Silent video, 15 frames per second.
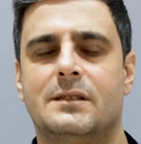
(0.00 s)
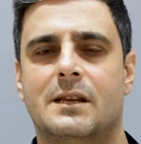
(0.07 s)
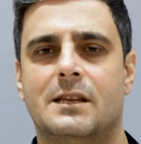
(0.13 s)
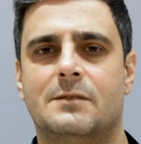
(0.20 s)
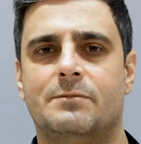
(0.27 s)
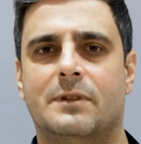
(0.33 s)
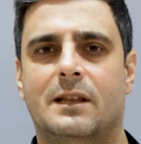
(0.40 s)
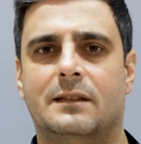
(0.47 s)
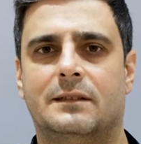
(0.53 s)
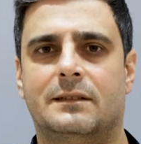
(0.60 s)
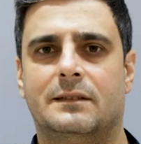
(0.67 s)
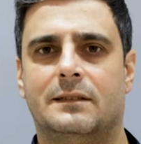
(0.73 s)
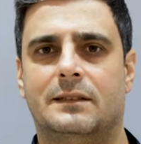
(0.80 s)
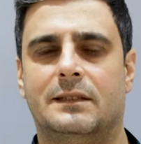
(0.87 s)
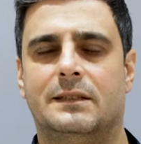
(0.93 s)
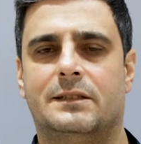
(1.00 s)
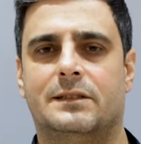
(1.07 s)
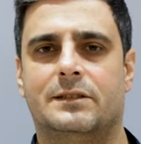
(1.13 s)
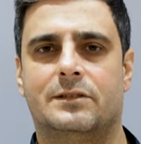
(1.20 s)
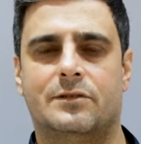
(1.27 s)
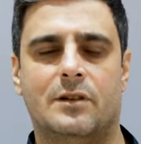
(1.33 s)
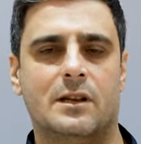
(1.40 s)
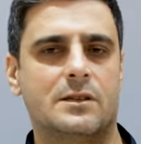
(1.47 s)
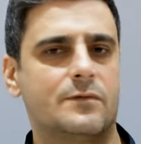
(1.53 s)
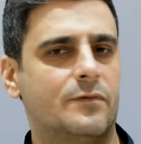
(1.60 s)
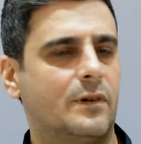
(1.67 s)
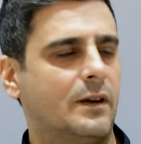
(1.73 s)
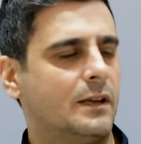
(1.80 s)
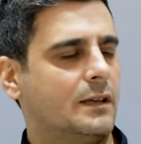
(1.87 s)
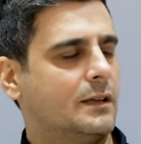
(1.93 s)
transplant is
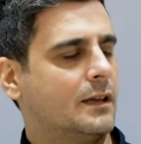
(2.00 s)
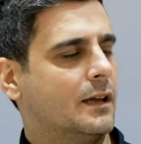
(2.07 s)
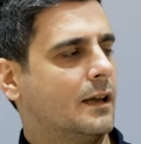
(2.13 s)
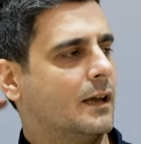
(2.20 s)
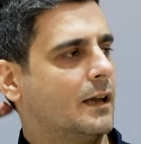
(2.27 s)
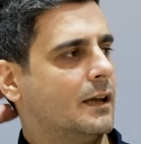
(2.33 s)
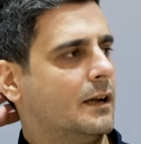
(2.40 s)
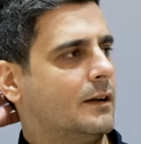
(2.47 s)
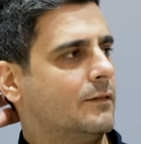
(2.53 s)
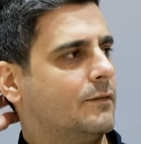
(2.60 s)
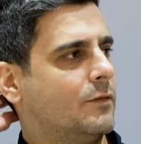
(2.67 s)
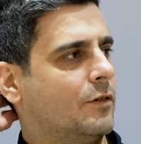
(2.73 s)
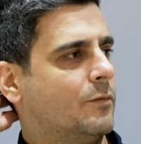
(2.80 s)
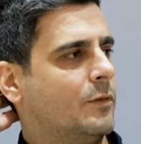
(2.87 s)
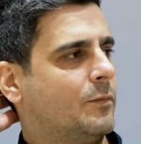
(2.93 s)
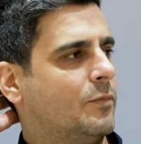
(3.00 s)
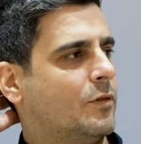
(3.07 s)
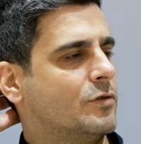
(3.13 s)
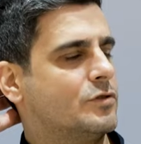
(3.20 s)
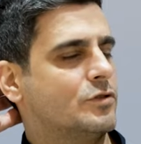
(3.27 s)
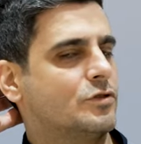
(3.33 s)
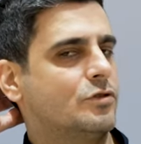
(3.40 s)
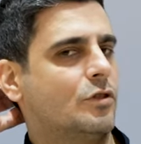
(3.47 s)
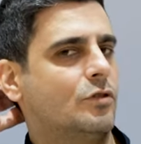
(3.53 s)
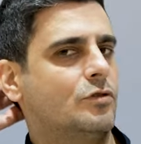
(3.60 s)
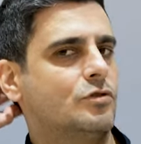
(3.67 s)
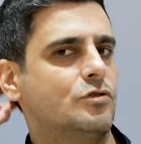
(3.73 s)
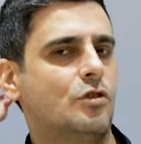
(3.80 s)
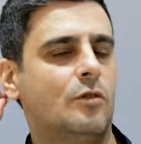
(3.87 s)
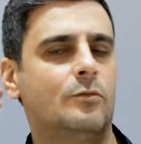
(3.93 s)
transferring hair from a person's donor
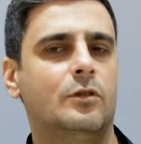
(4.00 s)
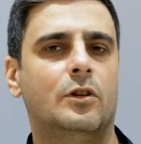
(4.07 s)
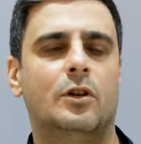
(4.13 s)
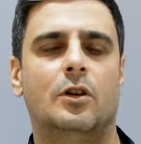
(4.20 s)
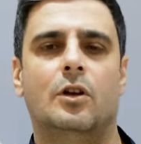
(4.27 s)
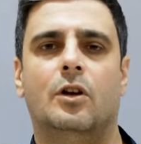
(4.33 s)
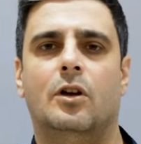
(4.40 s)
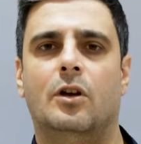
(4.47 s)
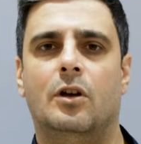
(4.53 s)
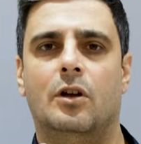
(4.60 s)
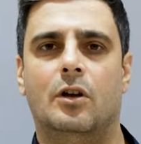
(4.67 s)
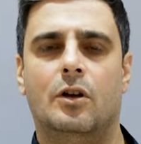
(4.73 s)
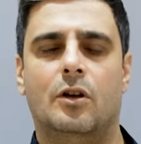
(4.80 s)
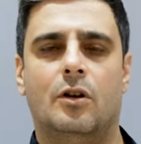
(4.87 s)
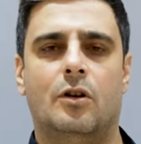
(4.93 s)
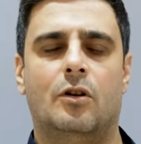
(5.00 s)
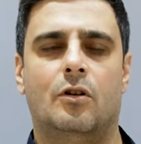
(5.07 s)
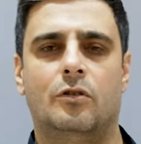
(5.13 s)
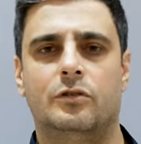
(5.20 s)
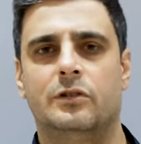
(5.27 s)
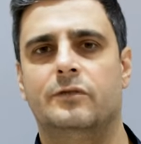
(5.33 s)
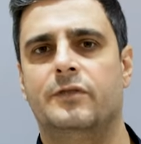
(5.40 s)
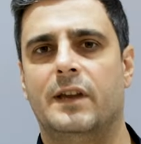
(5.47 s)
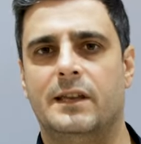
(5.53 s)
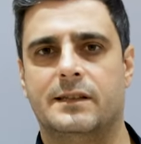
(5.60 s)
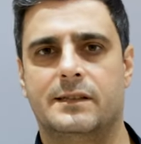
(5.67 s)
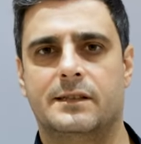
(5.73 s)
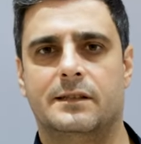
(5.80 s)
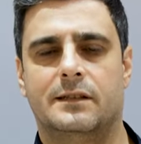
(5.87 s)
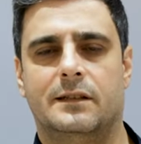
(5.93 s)
zone on the
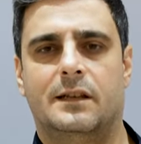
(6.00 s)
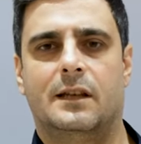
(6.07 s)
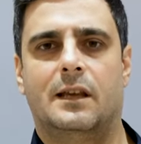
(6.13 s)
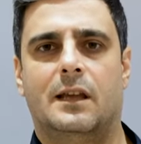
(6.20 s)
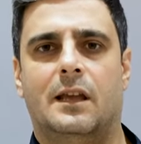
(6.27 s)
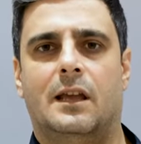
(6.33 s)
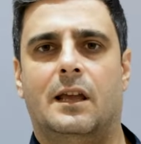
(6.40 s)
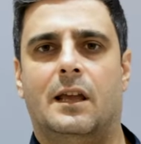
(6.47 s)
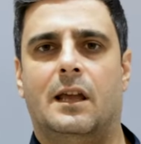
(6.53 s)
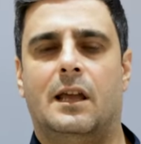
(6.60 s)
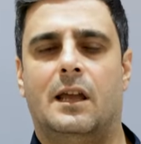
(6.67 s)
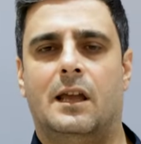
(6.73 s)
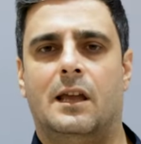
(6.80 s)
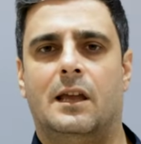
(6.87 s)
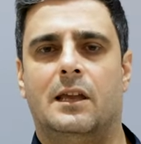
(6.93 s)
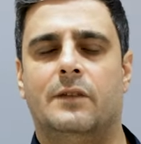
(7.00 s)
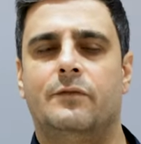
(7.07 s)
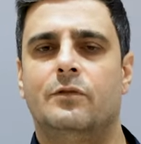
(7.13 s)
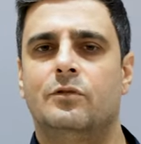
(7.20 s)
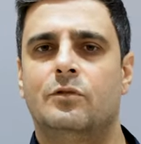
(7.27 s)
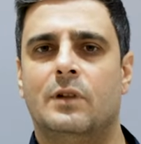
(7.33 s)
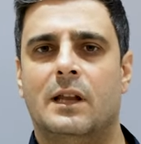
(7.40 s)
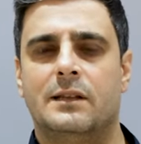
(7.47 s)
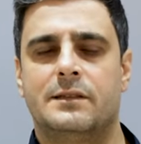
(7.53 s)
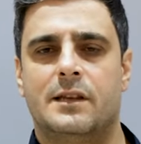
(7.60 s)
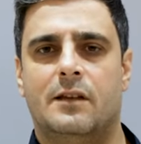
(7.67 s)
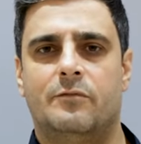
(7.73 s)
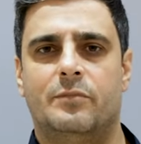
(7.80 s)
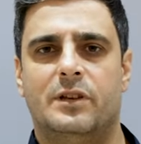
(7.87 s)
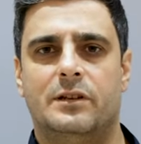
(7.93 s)
face. If you do not
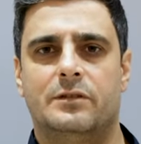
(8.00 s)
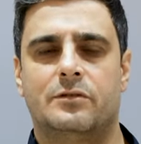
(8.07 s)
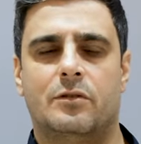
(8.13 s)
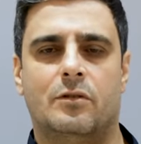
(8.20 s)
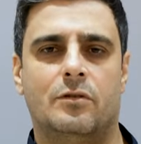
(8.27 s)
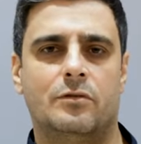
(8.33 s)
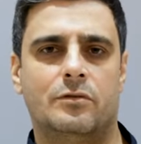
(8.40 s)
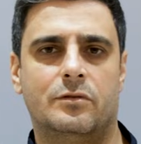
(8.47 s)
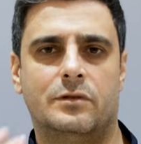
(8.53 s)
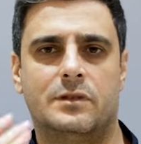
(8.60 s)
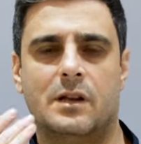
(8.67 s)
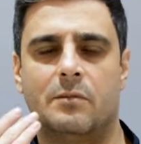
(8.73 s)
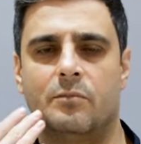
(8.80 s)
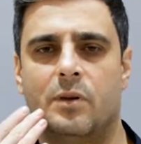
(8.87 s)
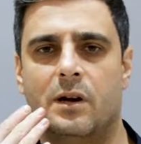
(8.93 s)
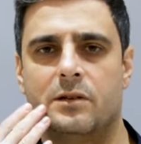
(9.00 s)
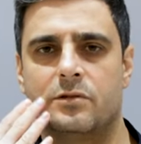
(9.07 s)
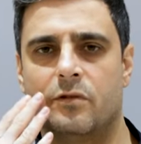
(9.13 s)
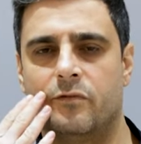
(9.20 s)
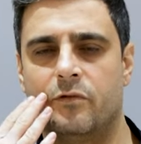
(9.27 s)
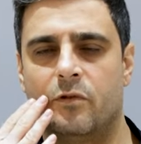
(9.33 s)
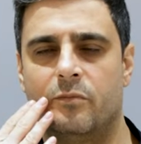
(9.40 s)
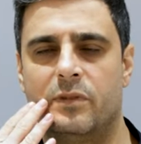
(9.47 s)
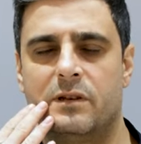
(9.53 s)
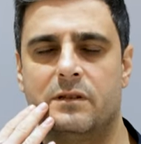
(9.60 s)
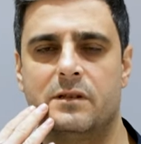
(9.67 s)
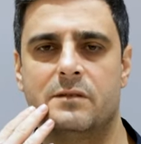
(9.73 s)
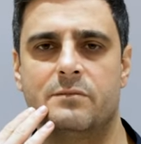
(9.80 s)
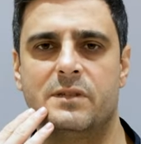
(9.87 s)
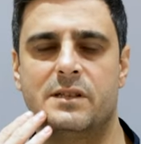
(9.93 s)
have beard or some parts of your beard
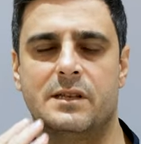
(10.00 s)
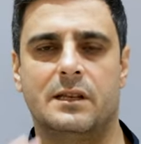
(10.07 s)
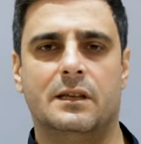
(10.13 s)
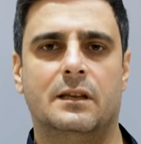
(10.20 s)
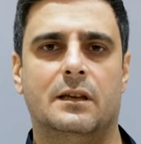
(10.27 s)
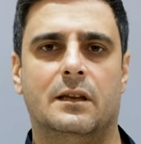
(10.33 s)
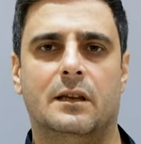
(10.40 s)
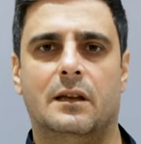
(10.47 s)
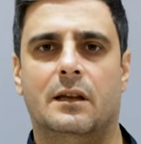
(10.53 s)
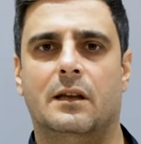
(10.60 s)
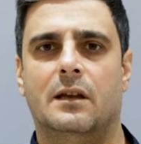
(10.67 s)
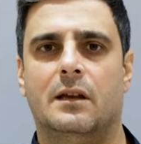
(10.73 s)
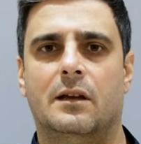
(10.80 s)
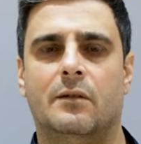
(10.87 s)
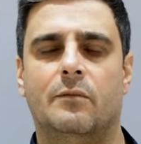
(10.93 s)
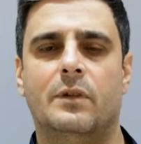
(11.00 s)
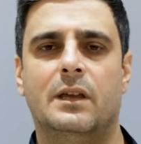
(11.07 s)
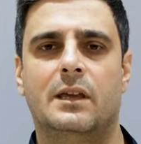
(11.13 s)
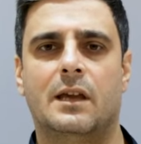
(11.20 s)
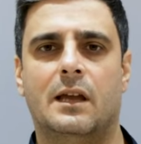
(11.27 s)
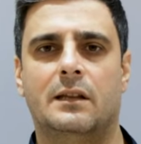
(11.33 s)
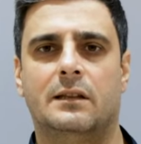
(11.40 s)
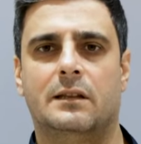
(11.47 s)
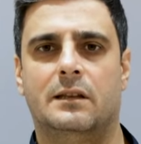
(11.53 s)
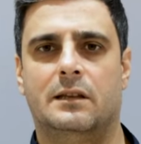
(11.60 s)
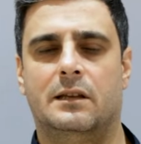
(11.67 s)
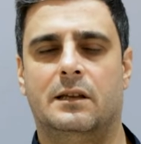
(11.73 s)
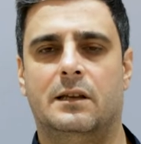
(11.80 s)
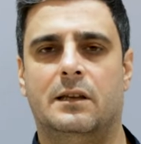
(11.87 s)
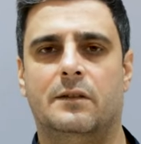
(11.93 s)
is missing, we can
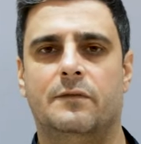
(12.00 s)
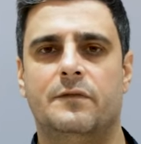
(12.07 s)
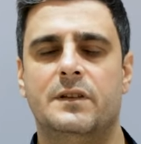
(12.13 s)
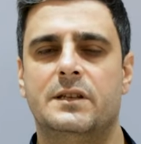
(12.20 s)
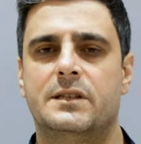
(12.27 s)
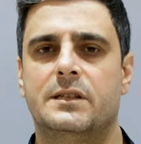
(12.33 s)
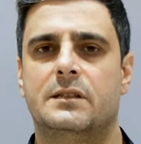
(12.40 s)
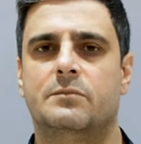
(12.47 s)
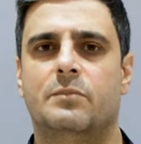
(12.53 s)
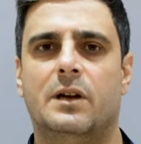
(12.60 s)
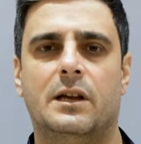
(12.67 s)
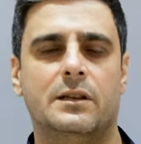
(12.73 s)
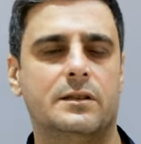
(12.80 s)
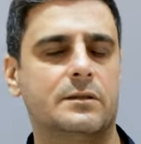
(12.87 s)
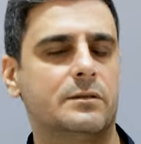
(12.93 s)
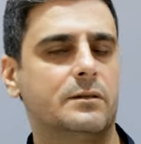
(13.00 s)
fix it by